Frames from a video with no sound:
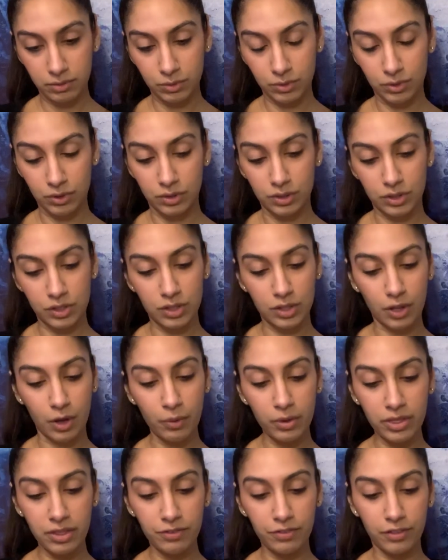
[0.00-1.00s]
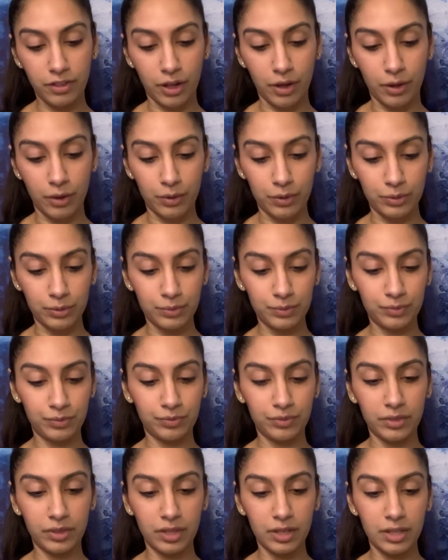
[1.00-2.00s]
Let's go with the flow.
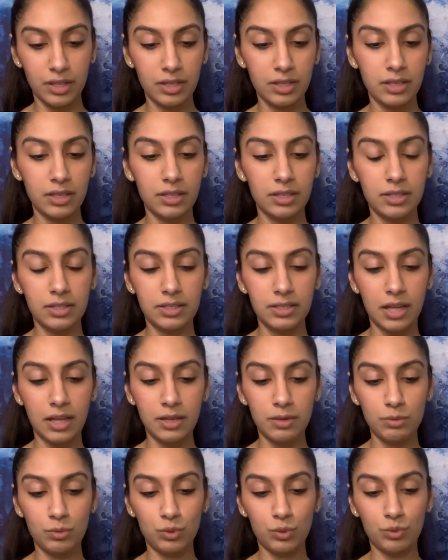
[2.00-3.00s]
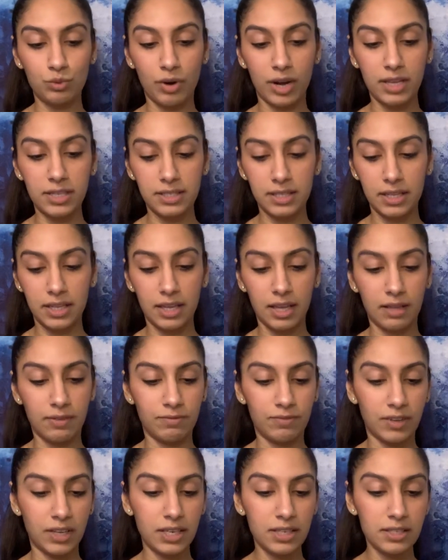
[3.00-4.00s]
Sun, Moon, Rising,
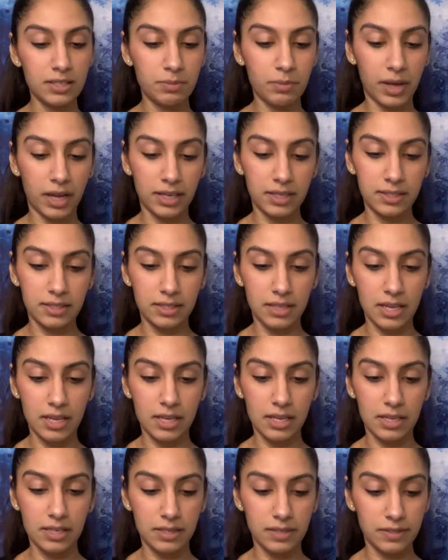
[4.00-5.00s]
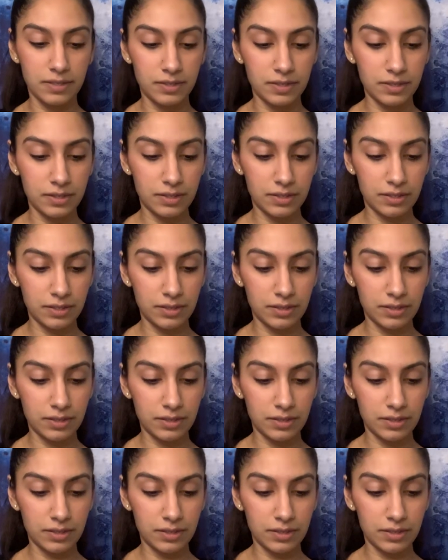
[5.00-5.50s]
and Venus Pisces.